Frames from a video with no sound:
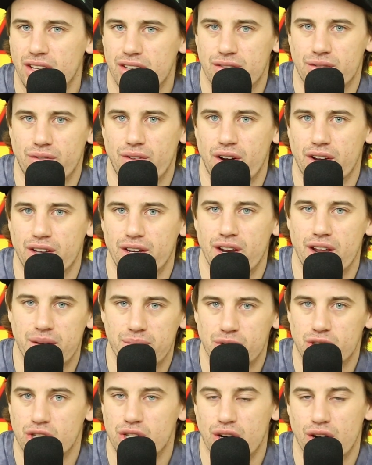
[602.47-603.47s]
that's fucking
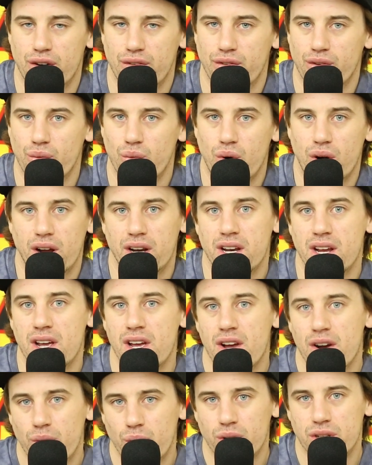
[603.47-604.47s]
immature for one.
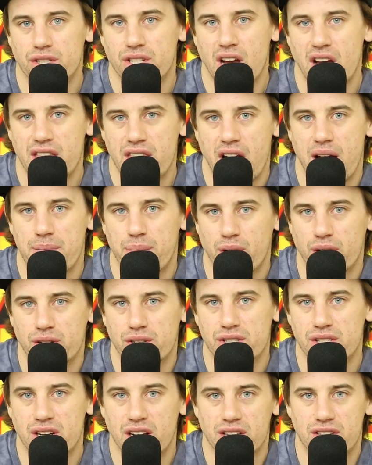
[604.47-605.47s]
Was I that
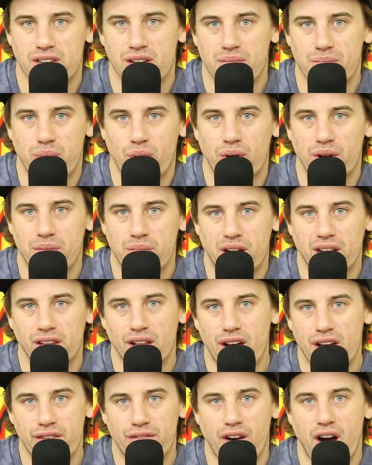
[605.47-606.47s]
person at some point in my
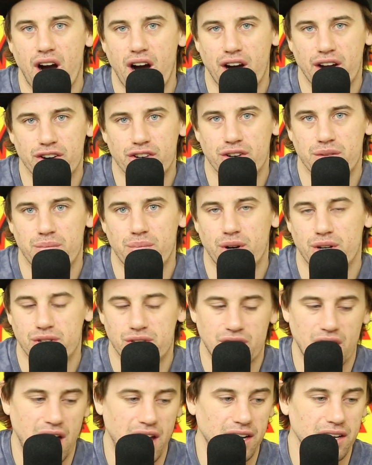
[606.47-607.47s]
life?
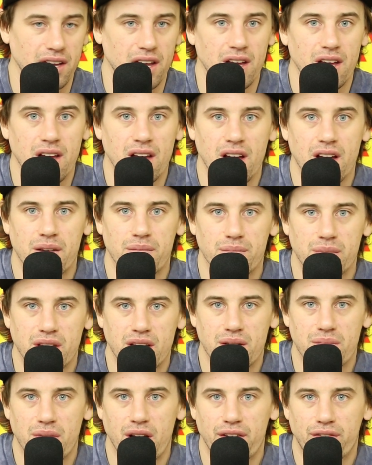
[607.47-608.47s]
100%.
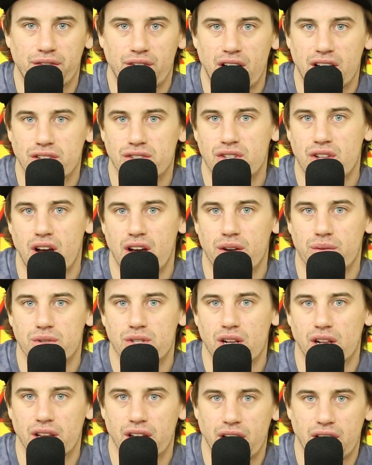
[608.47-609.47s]
Me and my friends thought it
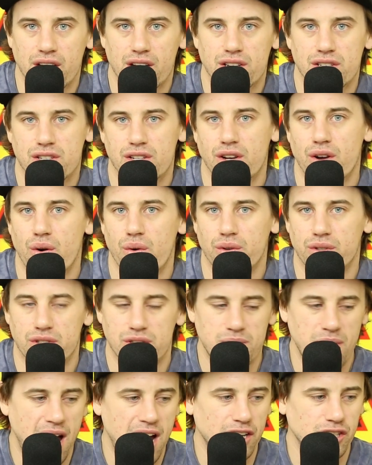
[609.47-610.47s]
was hilarious to go and
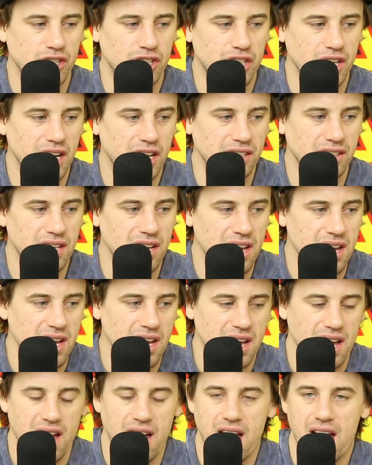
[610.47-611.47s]
smash shit
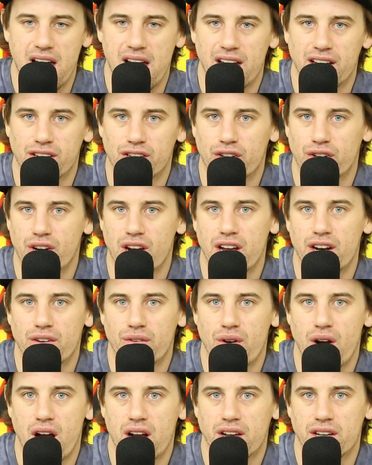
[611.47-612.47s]
and create a
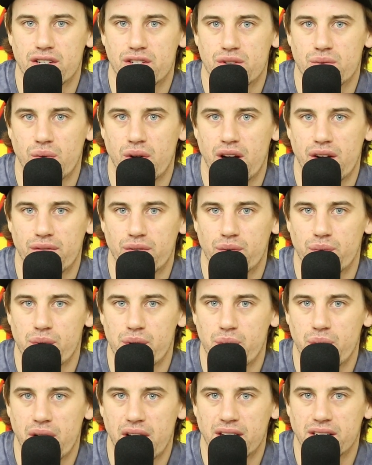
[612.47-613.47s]
ruckus wherever
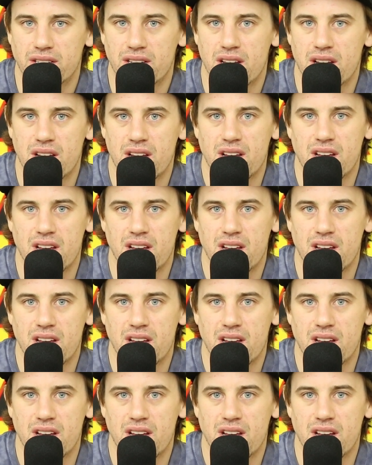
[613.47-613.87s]
we went.